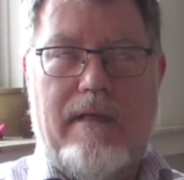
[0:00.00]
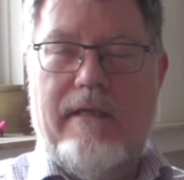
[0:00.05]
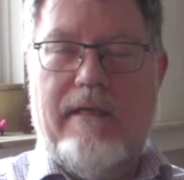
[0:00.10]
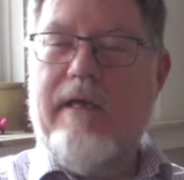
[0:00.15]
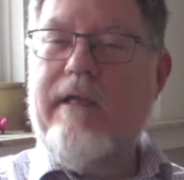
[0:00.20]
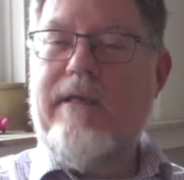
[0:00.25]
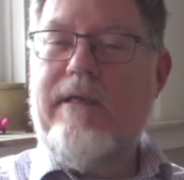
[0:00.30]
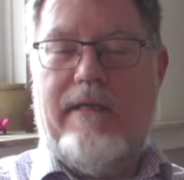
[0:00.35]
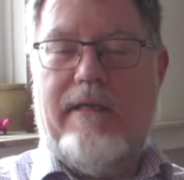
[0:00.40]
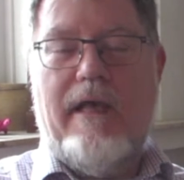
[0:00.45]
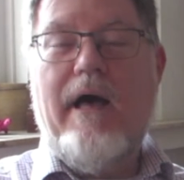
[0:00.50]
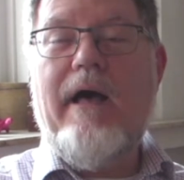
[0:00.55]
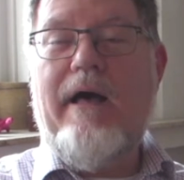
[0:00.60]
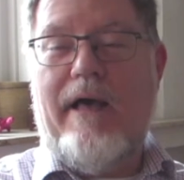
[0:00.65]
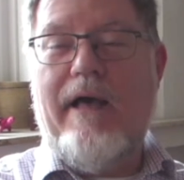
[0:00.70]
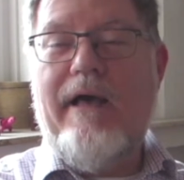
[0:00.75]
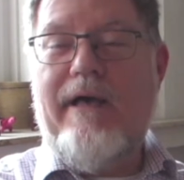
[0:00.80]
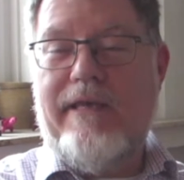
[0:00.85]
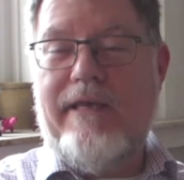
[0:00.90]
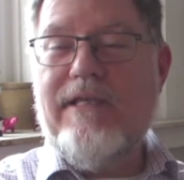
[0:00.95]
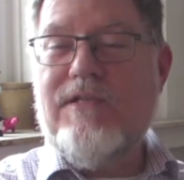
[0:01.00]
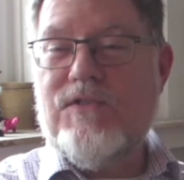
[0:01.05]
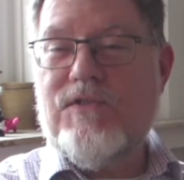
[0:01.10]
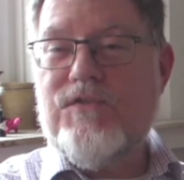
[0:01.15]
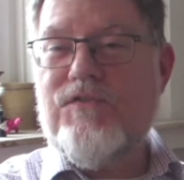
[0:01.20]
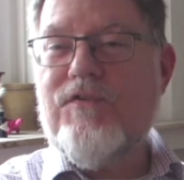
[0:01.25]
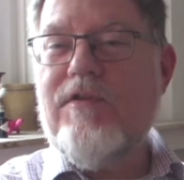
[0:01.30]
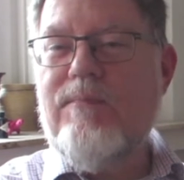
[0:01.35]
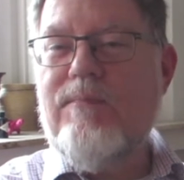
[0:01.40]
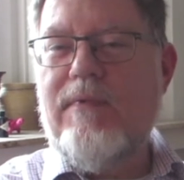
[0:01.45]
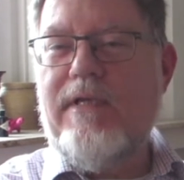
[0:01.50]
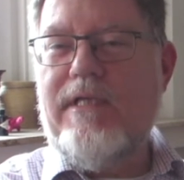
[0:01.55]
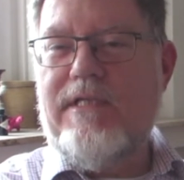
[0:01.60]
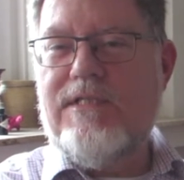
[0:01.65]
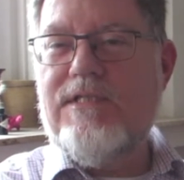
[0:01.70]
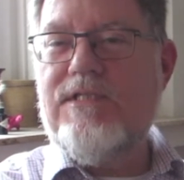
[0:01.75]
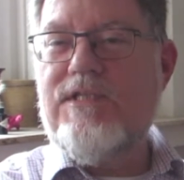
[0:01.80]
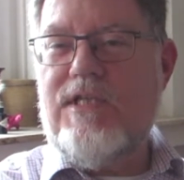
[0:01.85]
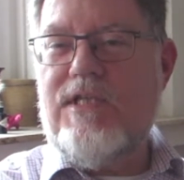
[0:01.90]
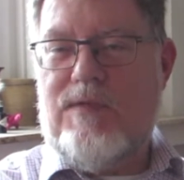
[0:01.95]
an extremely
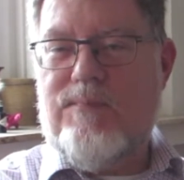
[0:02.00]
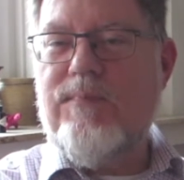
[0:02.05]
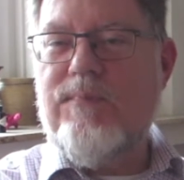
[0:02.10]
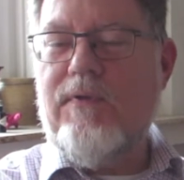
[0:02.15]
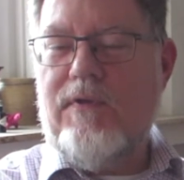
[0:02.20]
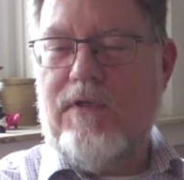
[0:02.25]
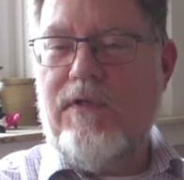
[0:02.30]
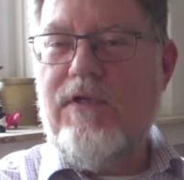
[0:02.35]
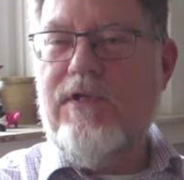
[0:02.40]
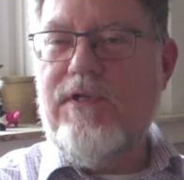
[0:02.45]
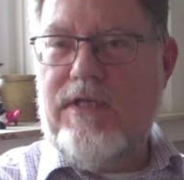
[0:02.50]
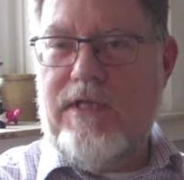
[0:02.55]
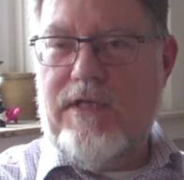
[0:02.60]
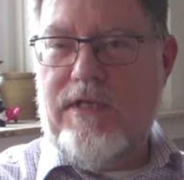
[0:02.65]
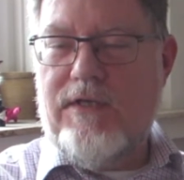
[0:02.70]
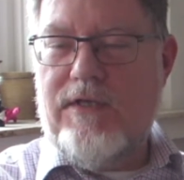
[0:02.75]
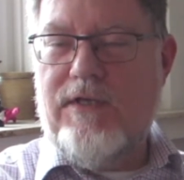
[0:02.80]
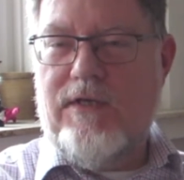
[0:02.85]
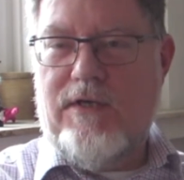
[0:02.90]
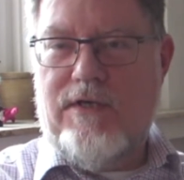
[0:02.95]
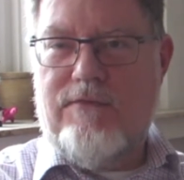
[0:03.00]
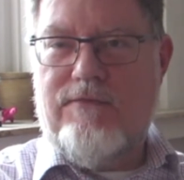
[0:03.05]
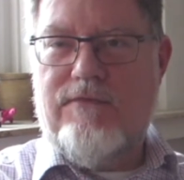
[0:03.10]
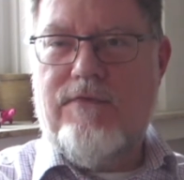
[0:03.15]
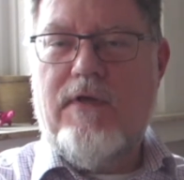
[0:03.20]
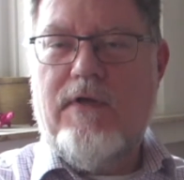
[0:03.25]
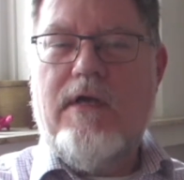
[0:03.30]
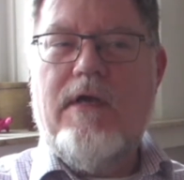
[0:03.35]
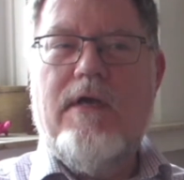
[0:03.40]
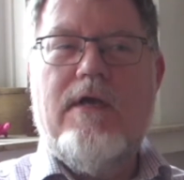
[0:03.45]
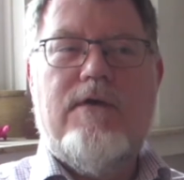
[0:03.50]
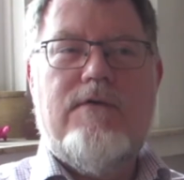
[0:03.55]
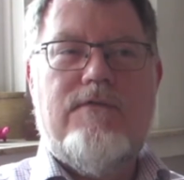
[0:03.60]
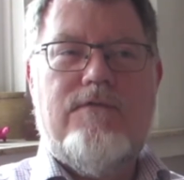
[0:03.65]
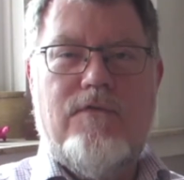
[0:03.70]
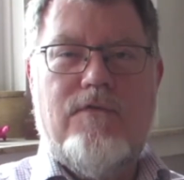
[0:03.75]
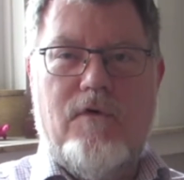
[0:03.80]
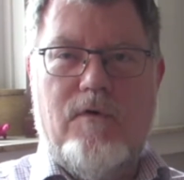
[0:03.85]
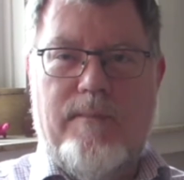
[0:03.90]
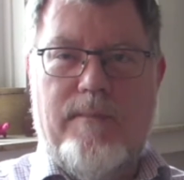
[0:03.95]
steep learning curve
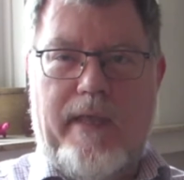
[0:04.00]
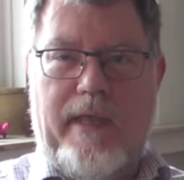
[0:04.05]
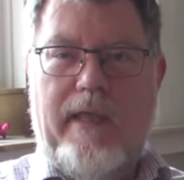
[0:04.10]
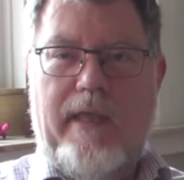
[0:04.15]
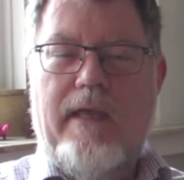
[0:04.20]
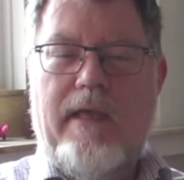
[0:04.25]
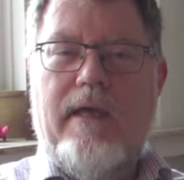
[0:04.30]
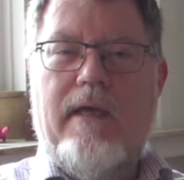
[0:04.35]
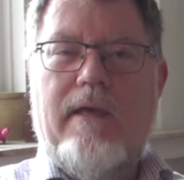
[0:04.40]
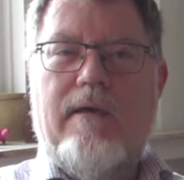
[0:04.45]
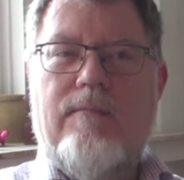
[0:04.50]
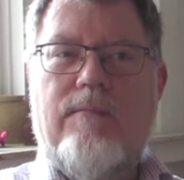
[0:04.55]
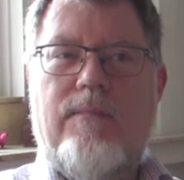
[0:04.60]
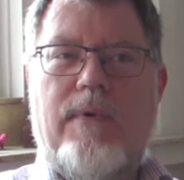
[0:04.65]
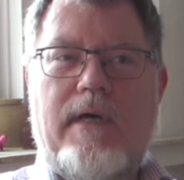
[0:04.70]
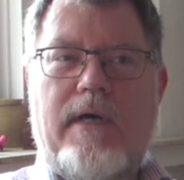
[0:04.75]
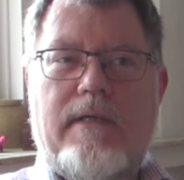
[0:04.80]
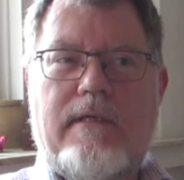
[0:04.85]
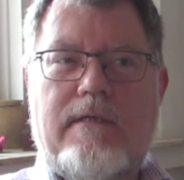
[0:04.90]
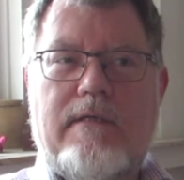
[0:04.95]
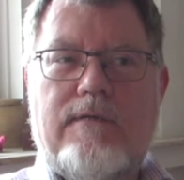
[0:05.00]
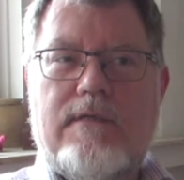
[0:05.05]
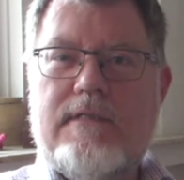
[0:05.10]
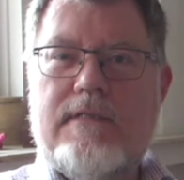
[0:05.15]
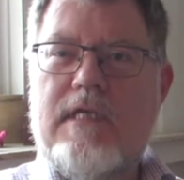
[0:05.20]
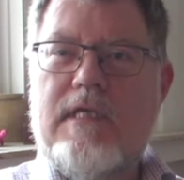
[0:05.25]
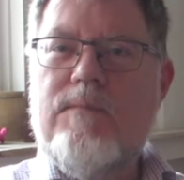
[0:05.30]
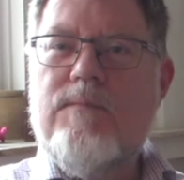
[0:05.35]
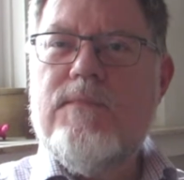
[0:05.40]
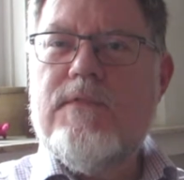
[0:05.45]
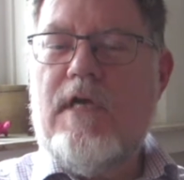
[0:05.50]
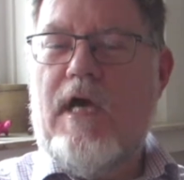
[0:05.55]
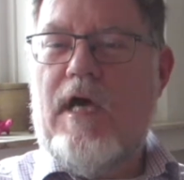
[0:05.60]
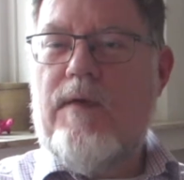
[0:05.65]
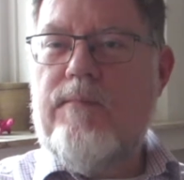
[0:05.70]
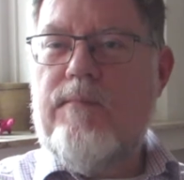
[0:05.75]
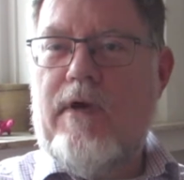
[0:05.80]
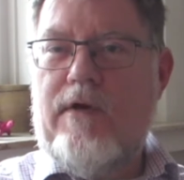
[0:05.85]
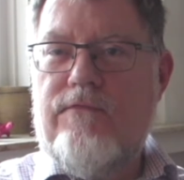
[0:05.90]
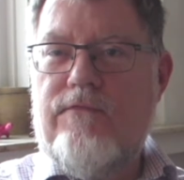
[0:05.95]
for me, but at the same
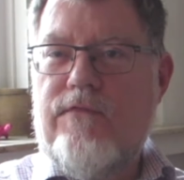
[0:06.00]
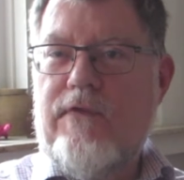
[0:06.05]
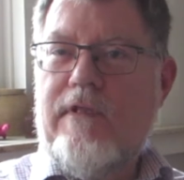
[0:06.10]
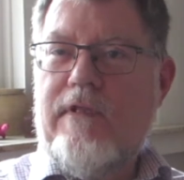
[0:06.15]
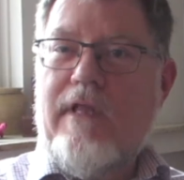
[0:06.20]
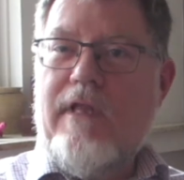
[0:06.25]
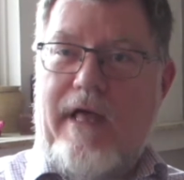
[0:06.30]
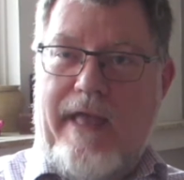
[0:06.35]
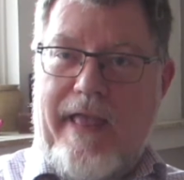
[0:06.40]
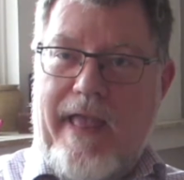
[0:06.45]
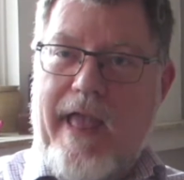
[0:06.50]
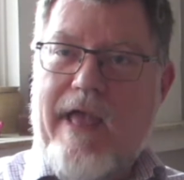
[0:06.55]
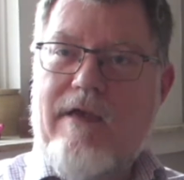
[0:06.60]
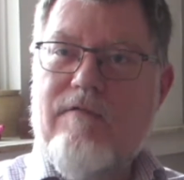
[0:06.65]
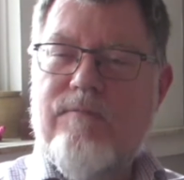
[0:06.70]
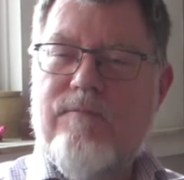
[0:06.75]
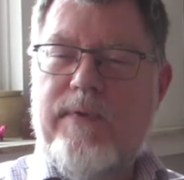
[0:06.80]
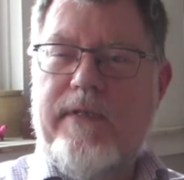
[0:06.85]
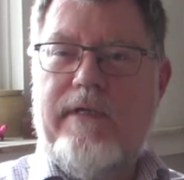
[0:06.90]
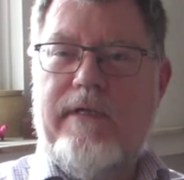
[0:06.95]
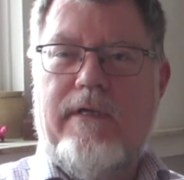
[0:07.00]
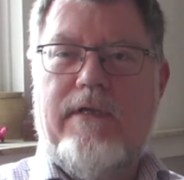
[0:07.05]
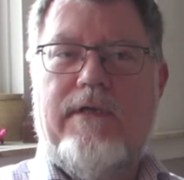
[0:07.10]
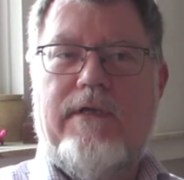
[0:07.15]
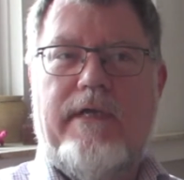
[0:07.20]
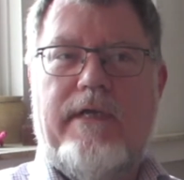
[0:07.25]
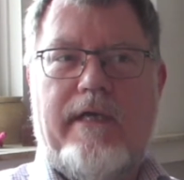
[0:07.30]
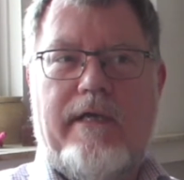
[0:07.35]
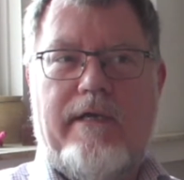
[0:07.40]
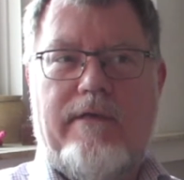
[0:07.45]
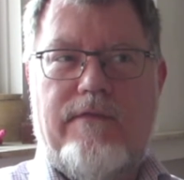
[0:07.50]
time I feel I have been learning.